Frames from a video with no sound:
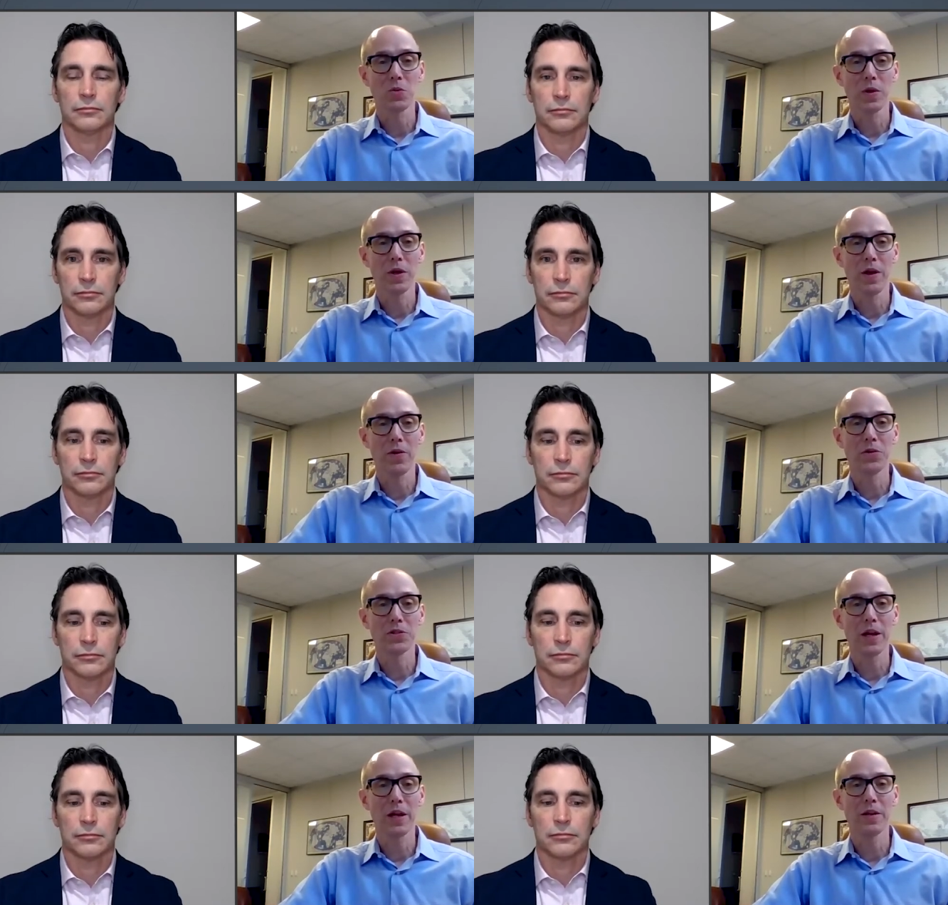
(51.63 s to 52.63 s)
Speaker 1: We can
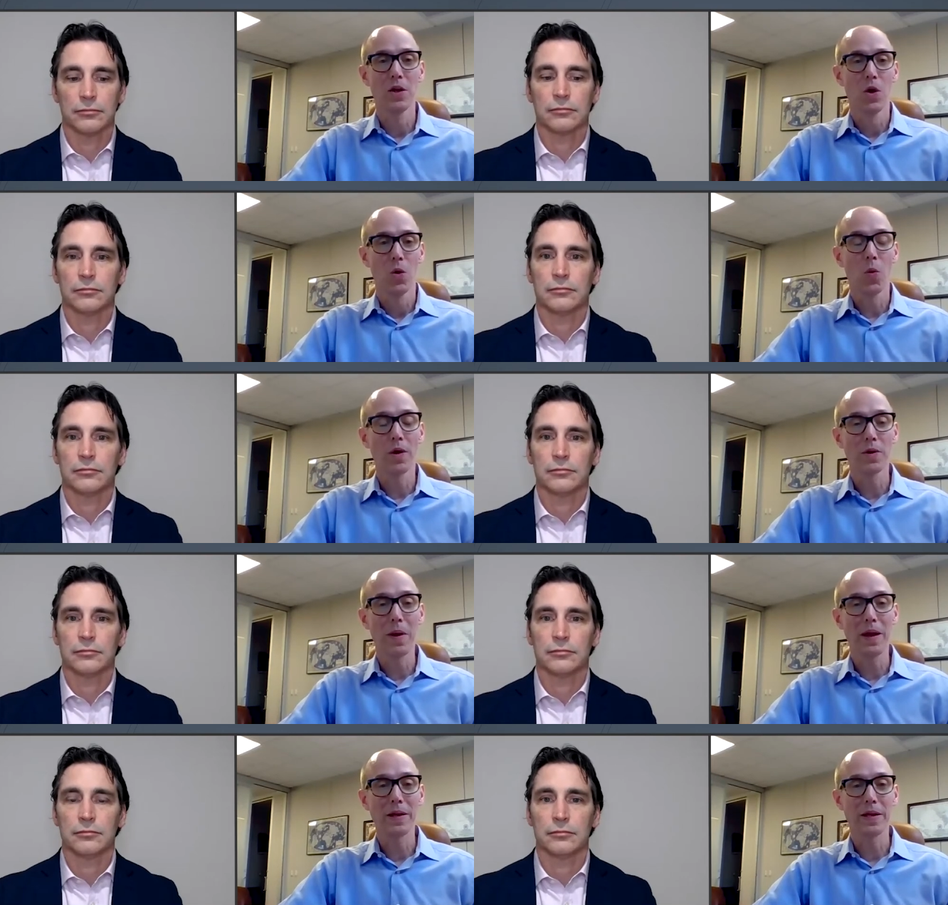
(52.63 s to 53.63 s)
understand where
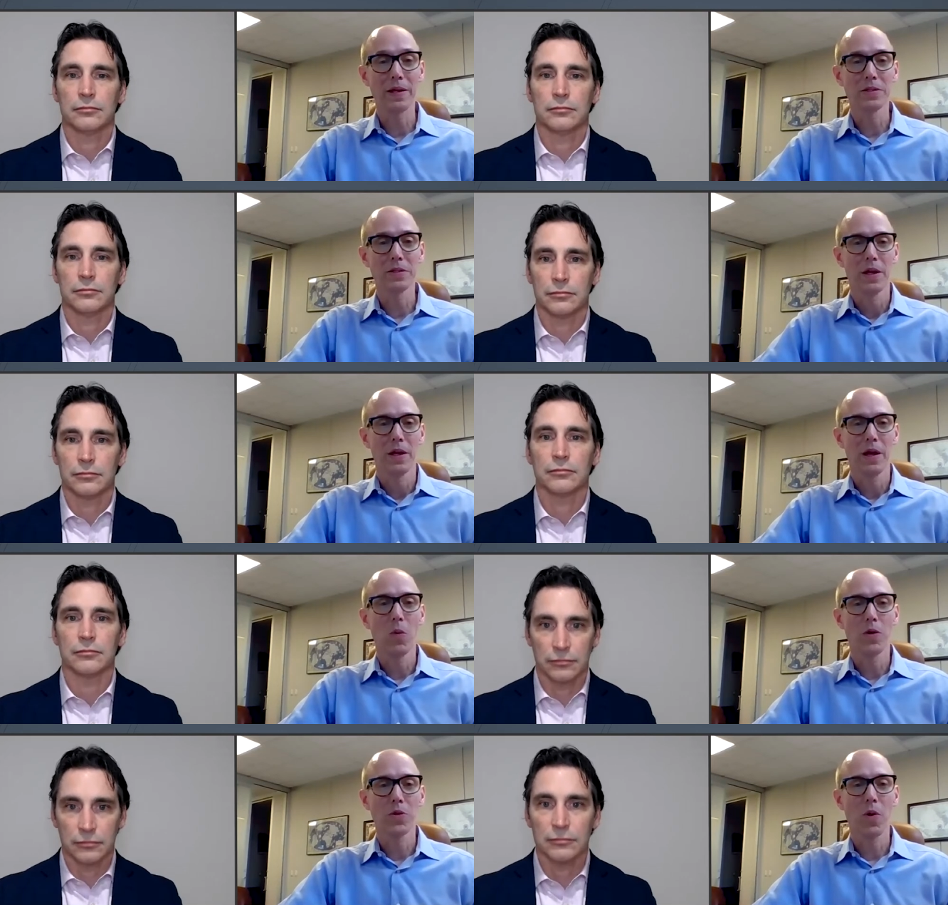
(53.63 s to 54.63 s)
demand is and
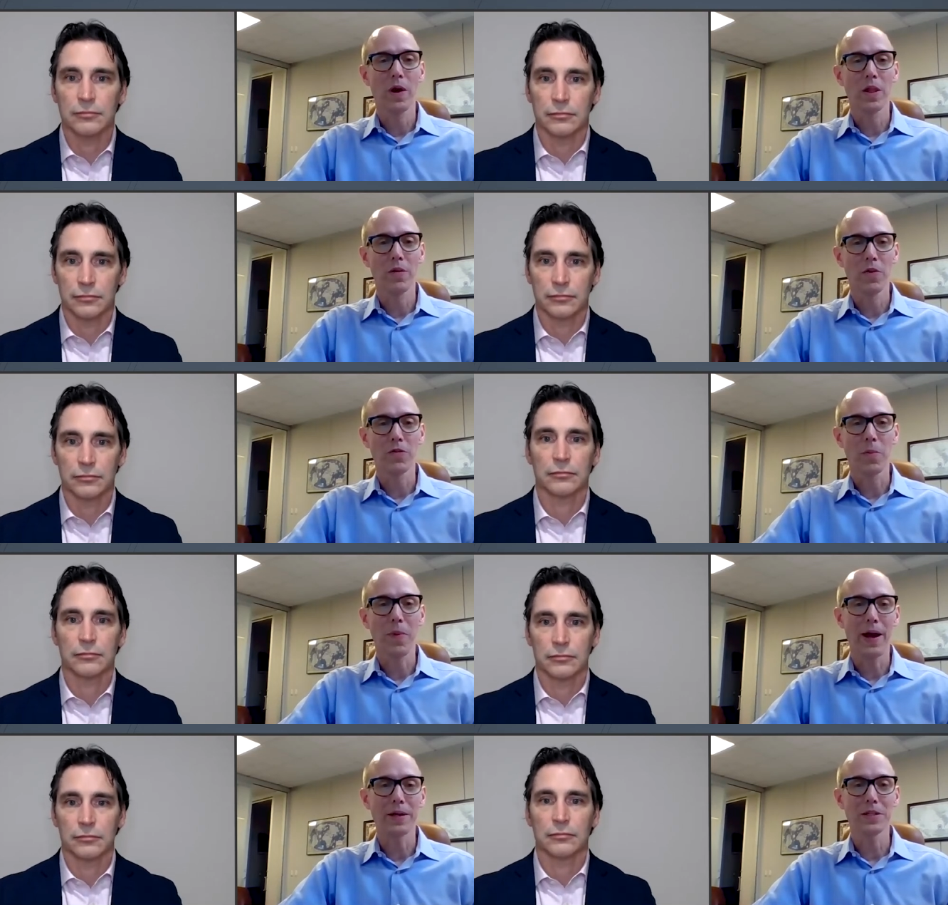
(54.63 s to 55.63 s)
what the right level of
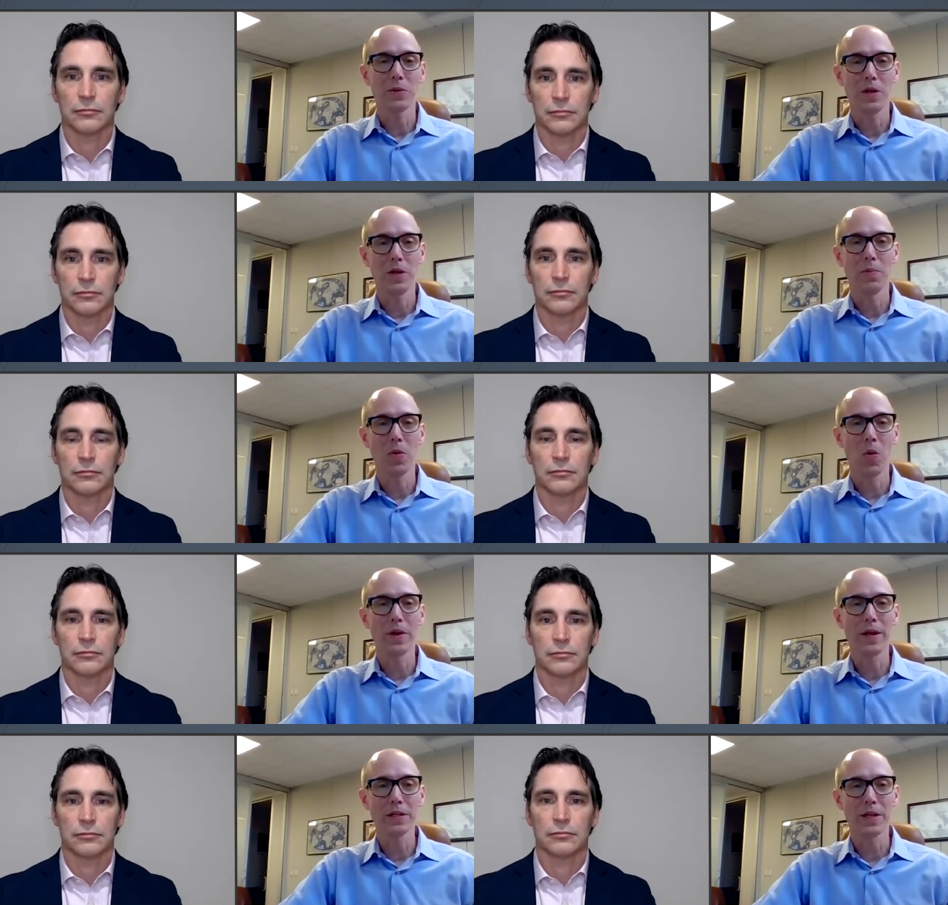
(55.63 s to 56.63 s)
capacity we need to deploy
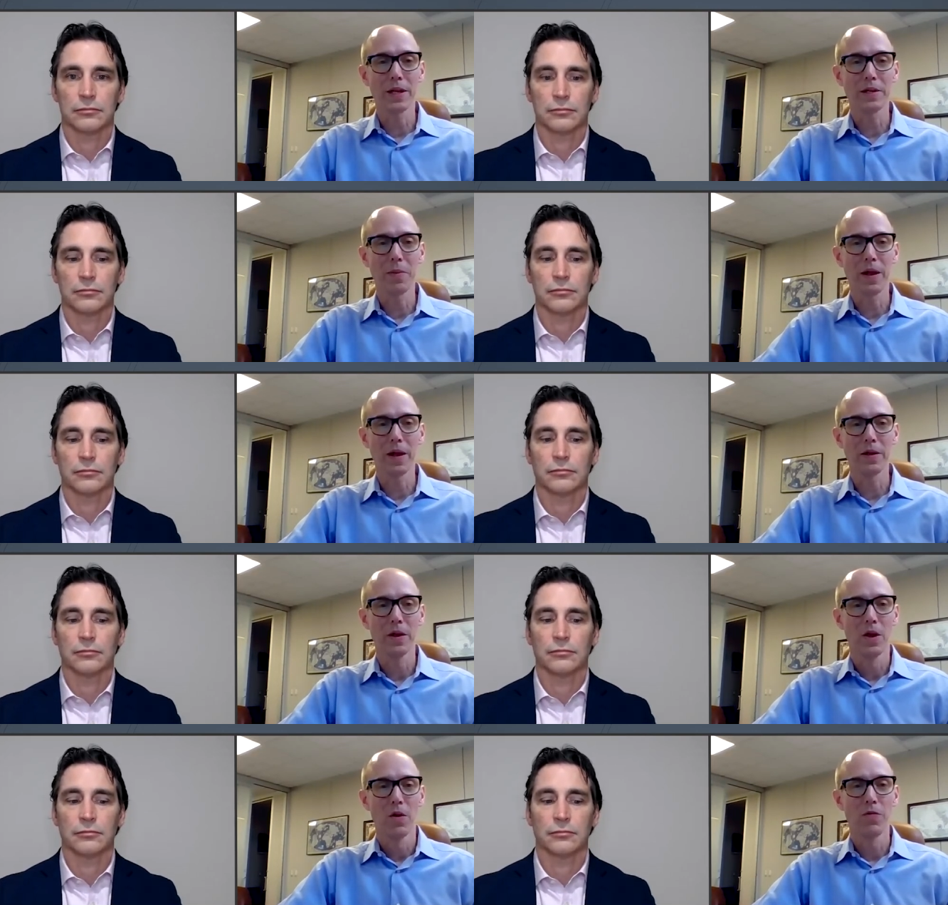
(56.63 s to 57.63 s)
against that demand
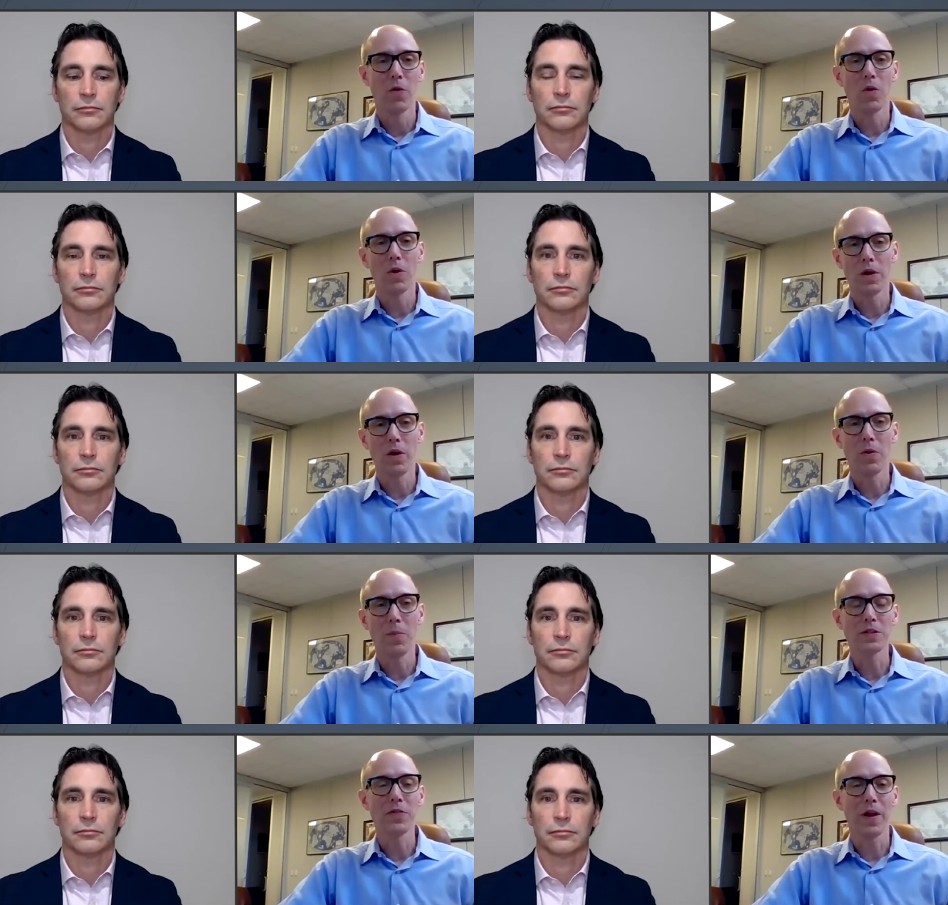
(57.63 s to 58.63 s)
for you know the
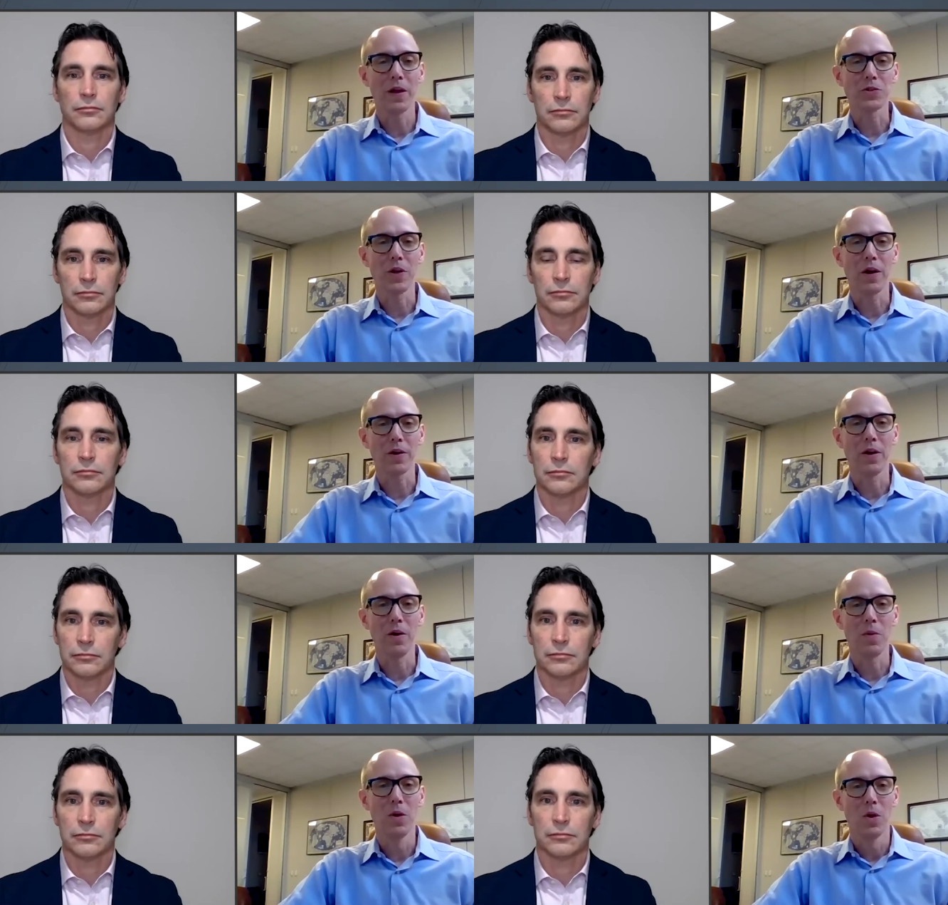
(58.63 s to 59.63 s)
best financial
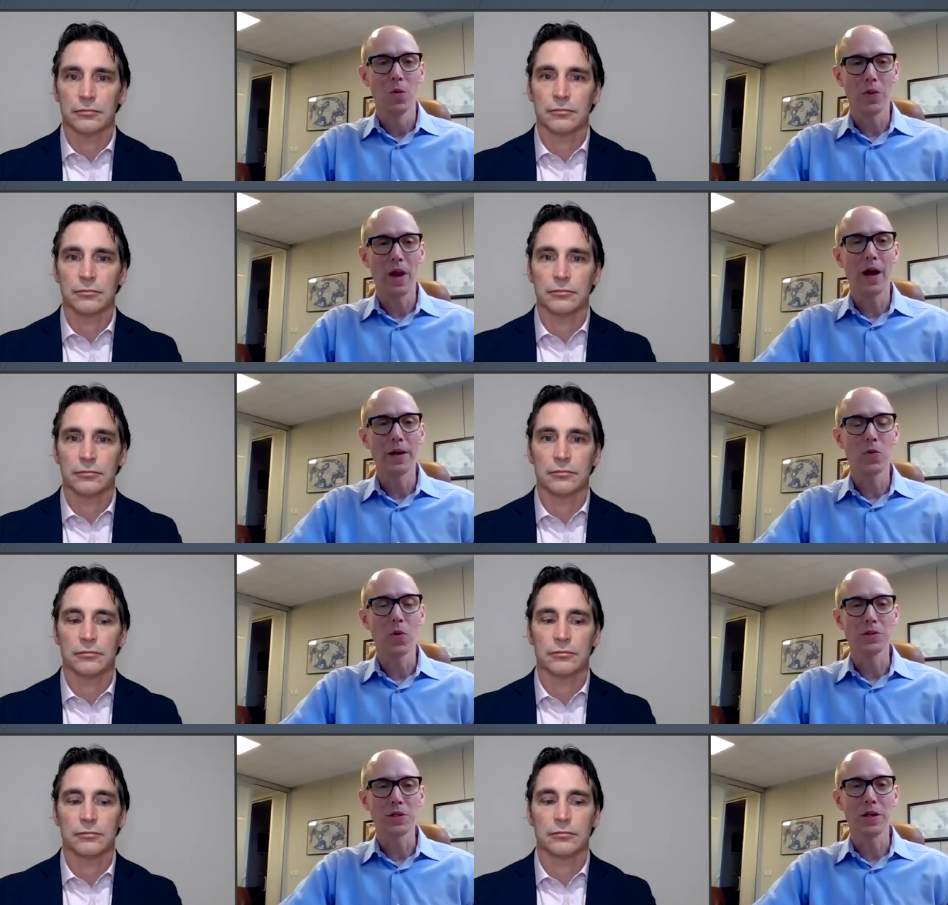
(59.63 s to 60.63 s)
outcome with an eye
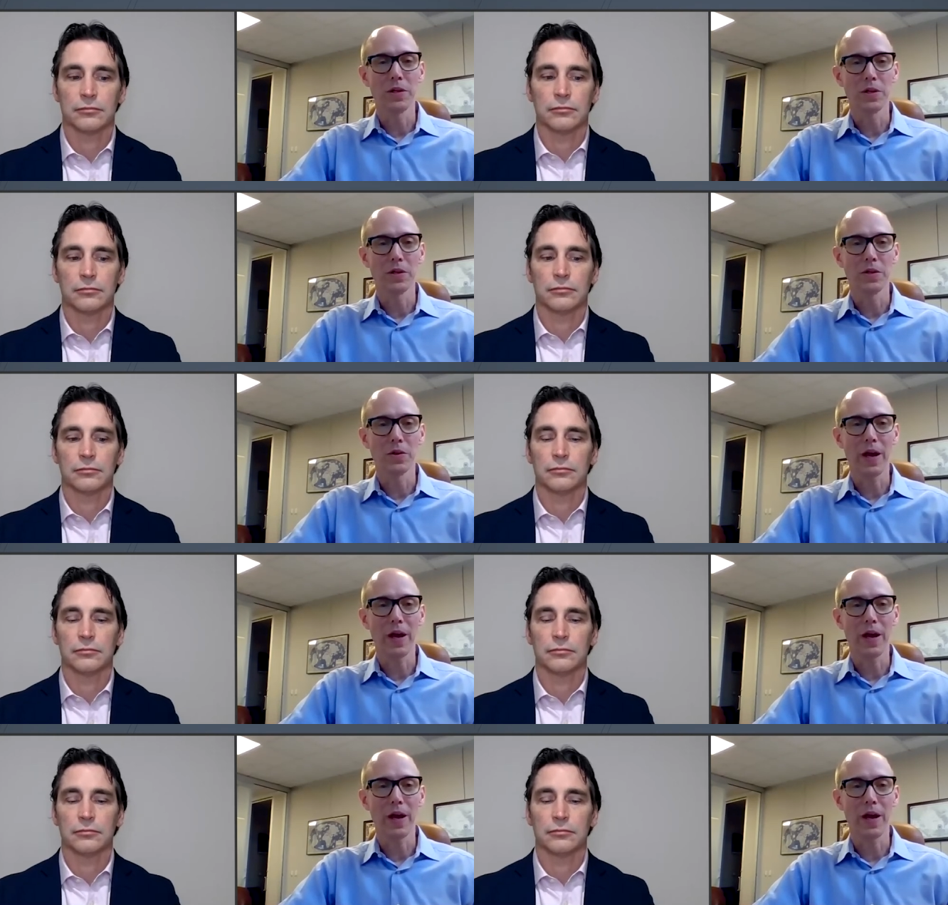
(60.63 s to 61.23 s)
towards getting to you know,